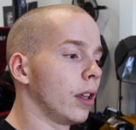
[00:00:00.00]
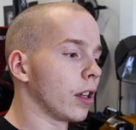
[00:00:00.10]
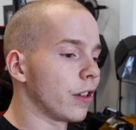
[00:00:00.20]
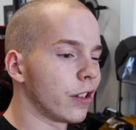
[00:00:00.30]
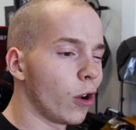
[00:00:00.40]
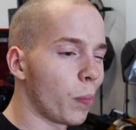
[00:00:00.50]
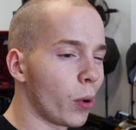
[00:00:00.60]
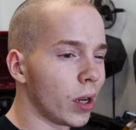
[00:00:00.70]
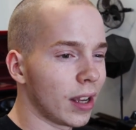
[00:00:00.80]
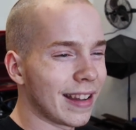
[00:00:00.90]
Because there's no
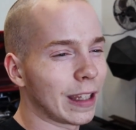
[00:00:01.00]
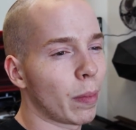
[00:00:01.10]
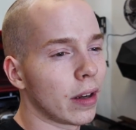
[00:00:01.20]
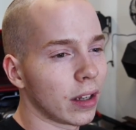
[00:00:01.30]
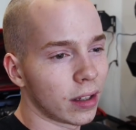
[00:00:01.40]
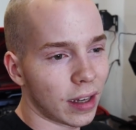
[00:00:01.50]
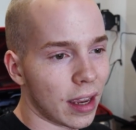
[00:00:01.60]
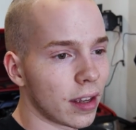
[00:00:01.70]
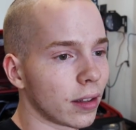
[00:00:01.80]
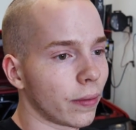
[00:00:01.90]
point in spending
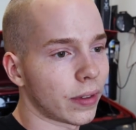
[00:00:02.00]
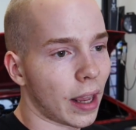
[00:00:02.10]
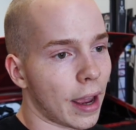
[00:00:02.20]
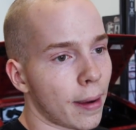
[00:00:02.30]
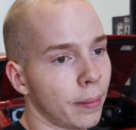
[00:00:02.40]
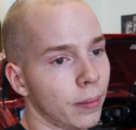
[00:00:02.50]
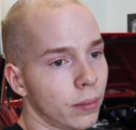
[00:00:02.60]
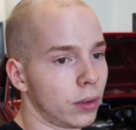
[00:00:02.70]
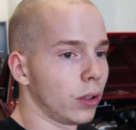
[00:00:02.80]
days of time